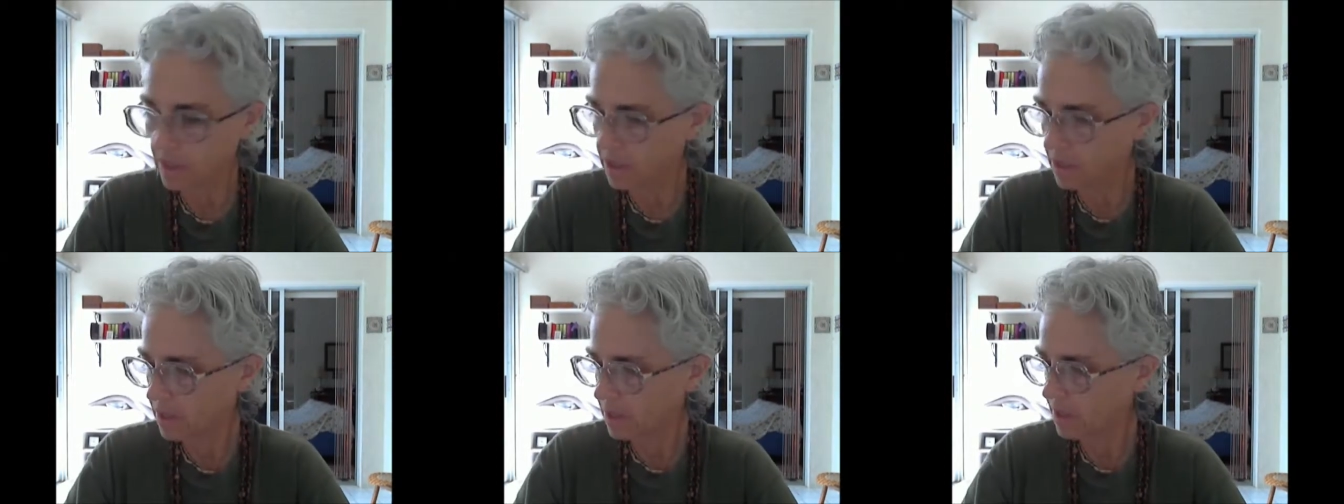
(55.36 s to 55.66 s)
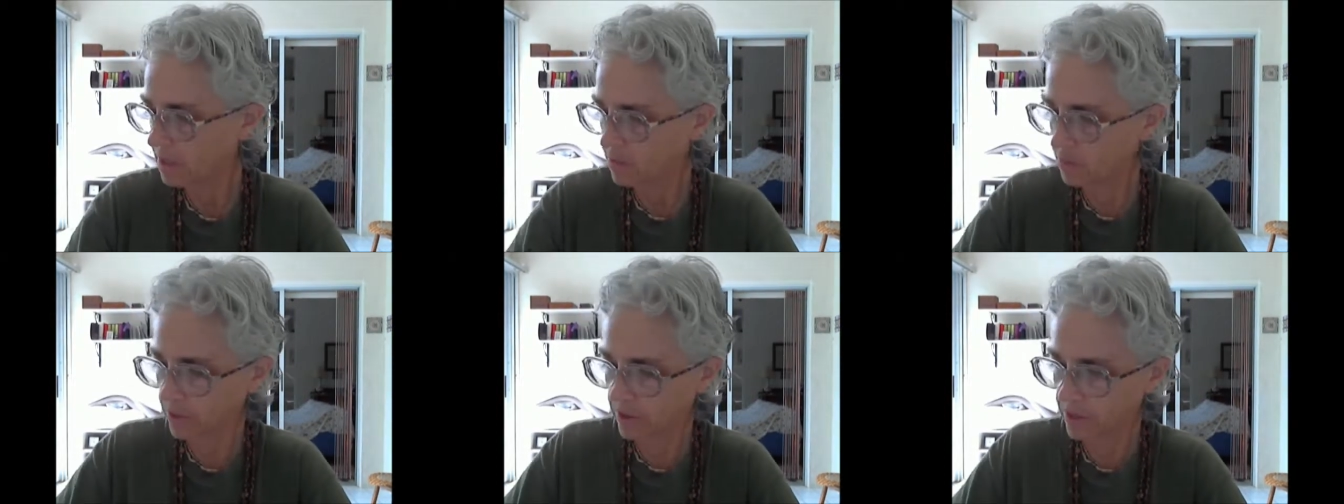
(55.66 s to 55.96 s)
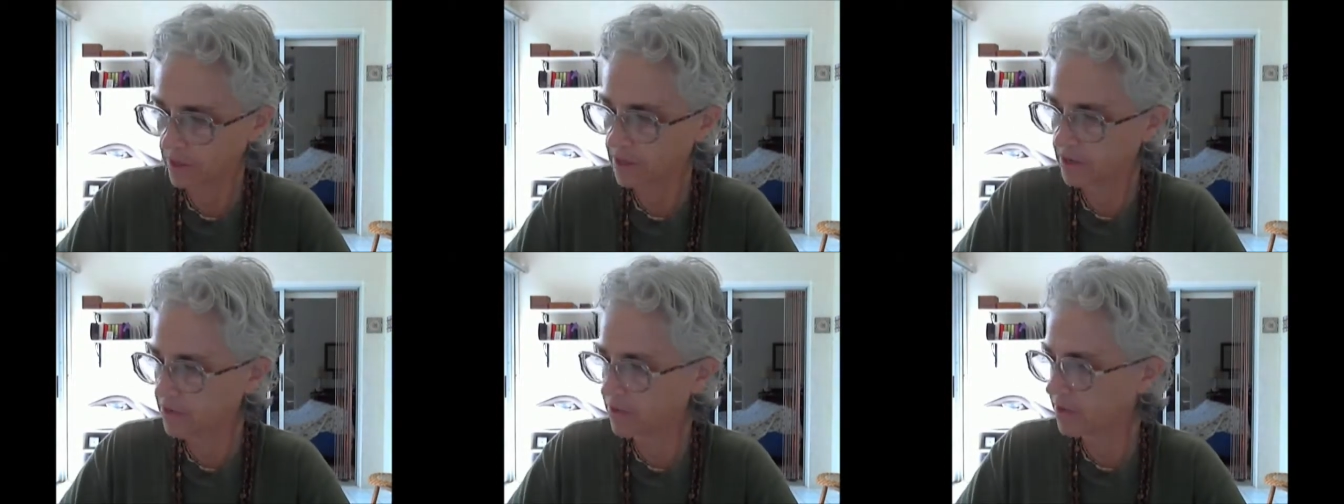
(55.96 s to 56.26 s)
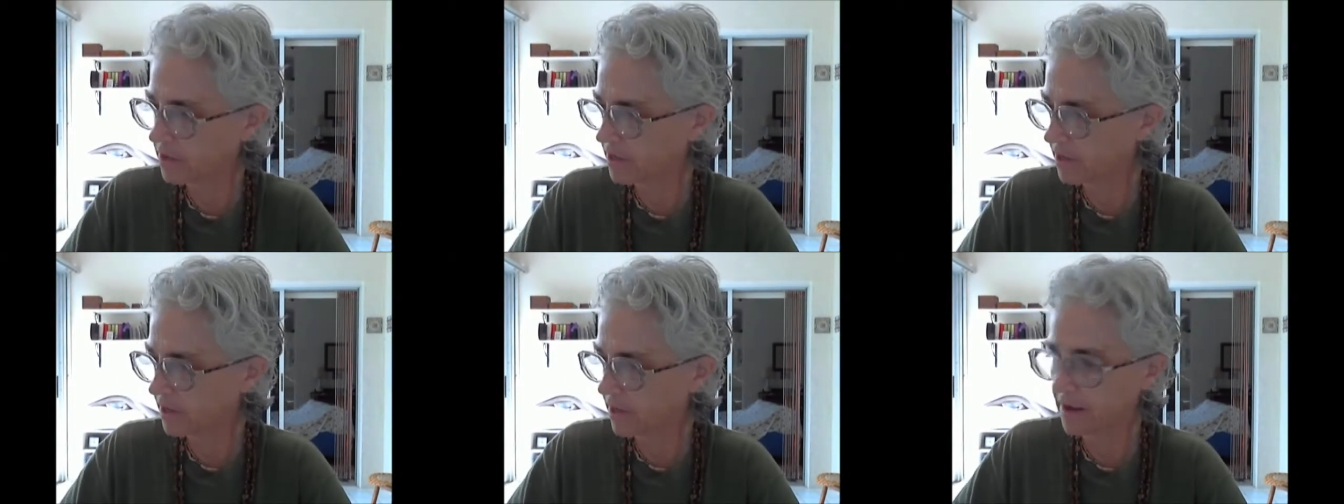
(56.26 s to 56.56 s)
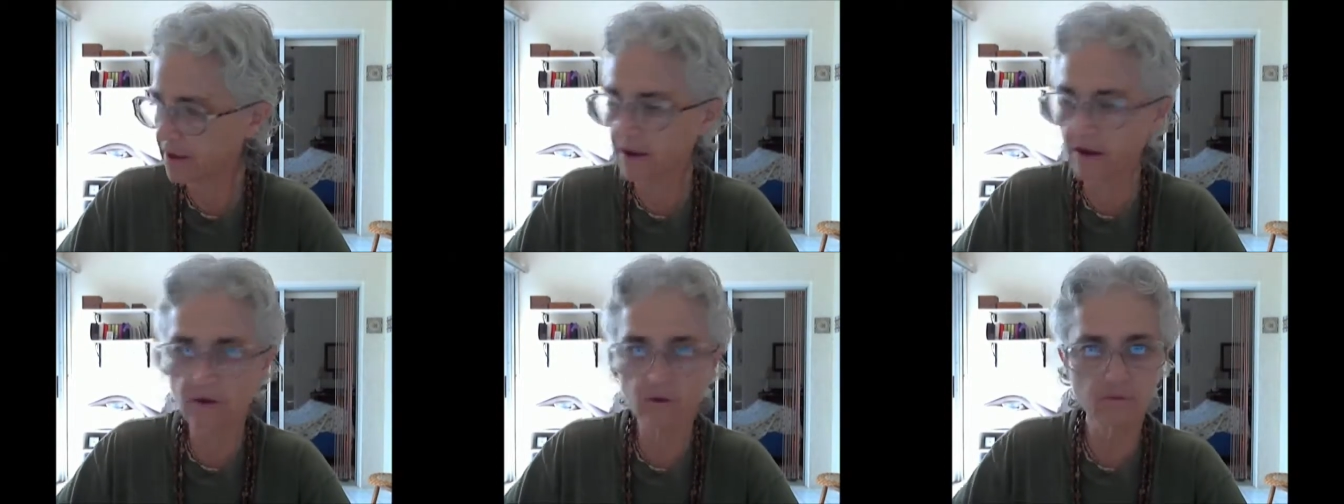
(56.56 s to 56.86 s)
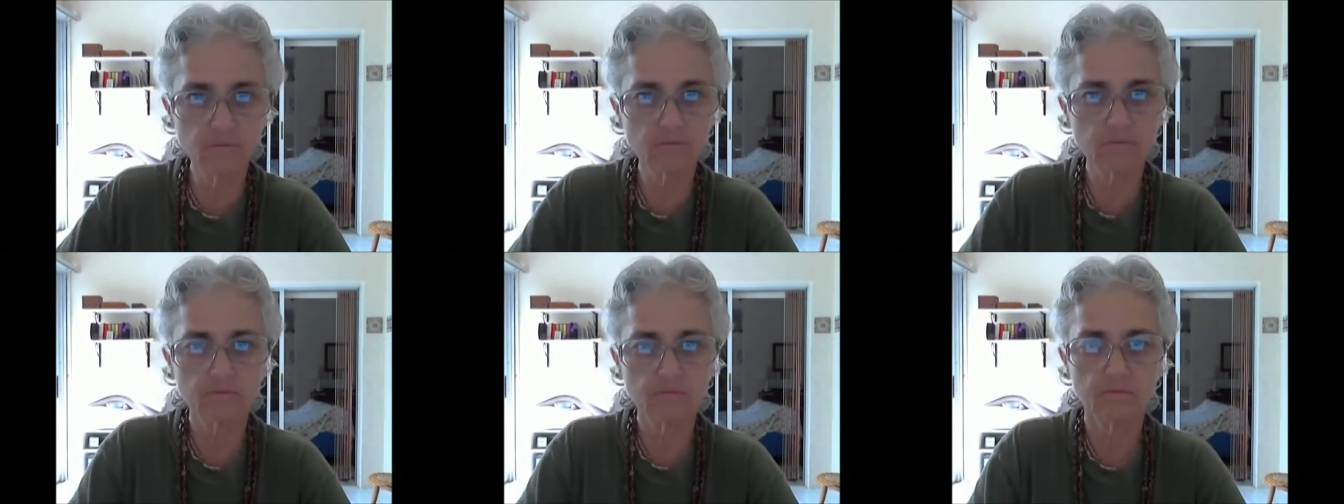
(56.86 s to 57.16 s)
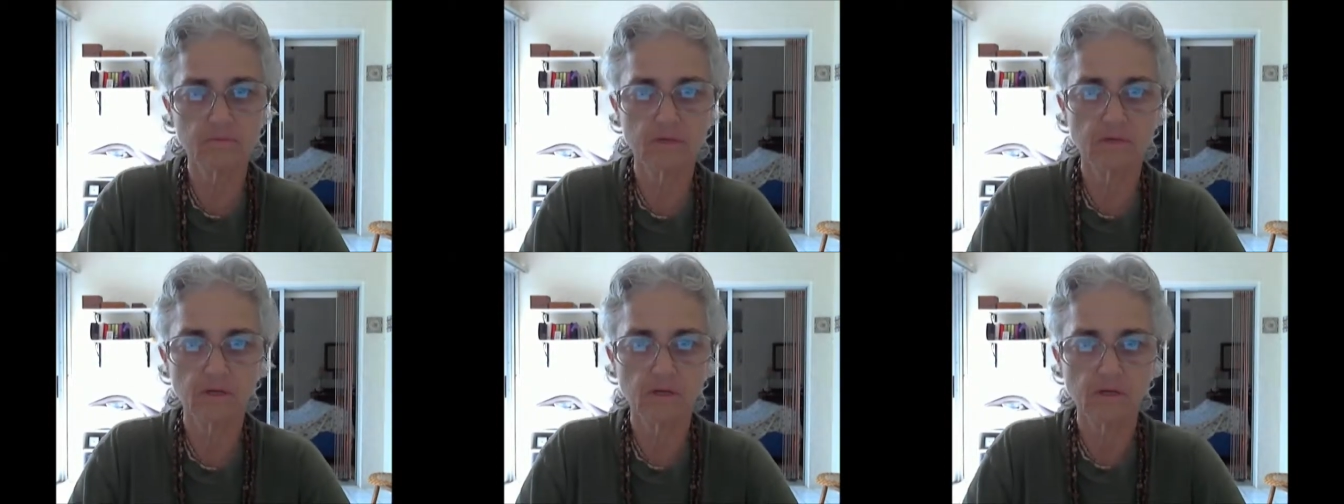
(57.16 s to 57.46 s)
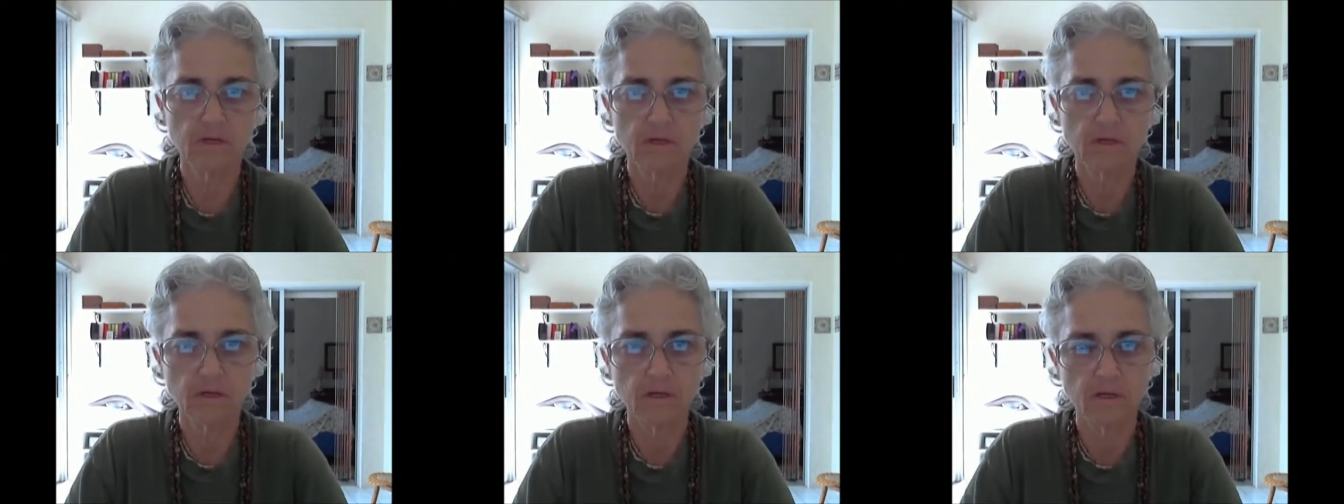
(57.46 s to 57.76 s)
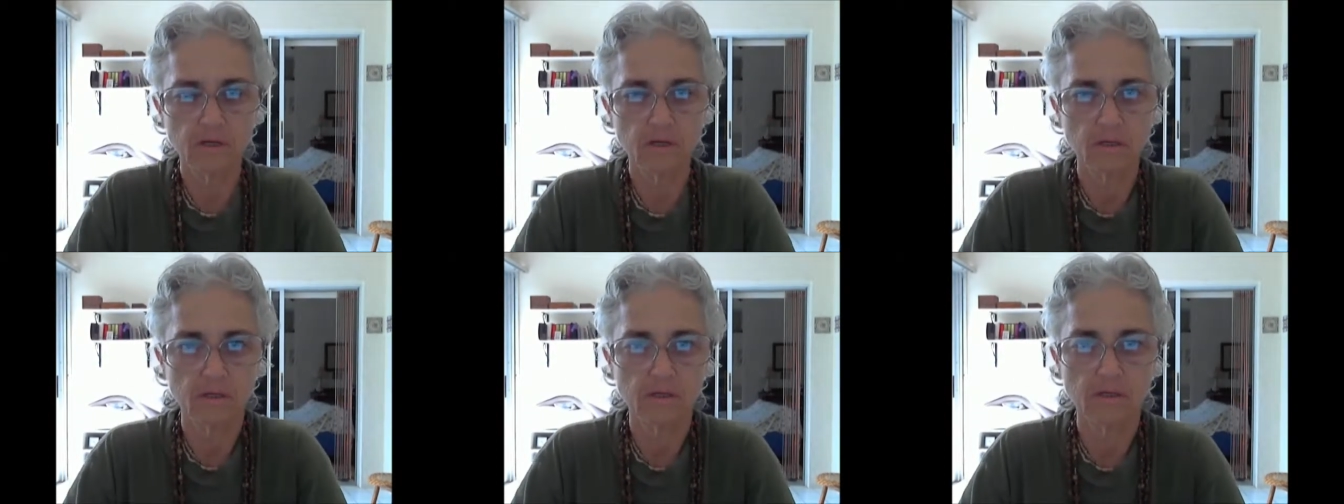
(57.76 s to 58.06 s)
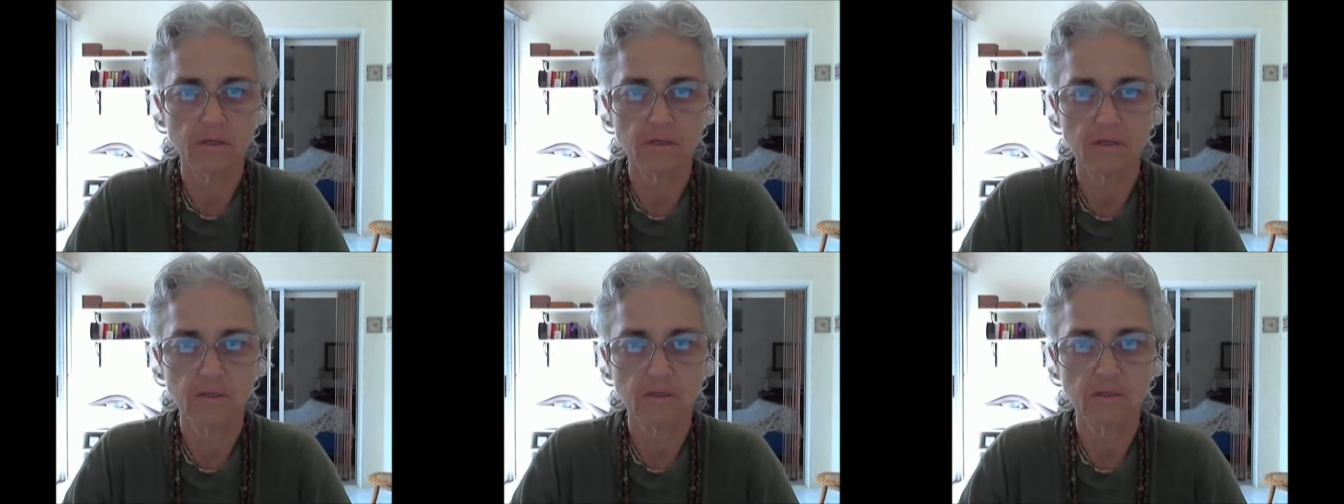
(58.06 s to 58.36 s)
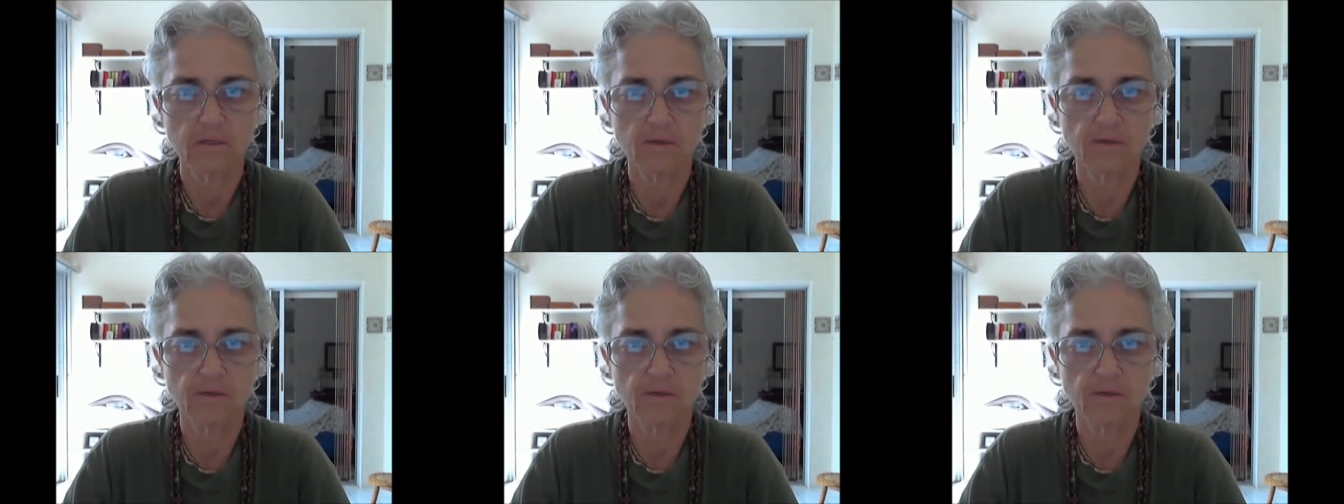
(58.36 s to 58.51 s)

and we're hearing how the